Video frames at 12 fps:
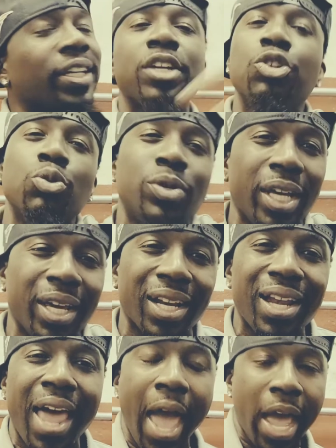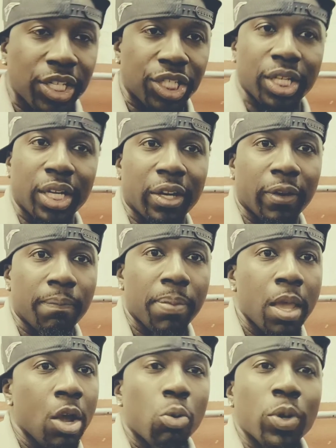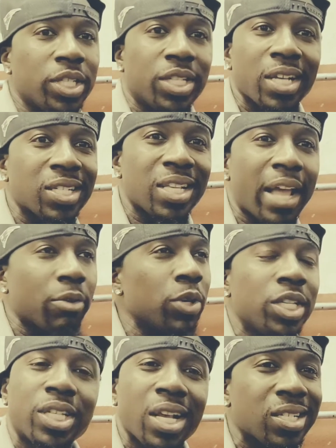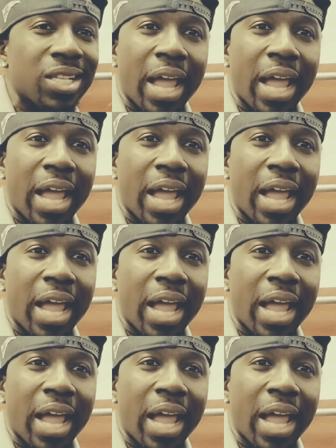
than you did last year. We just like we just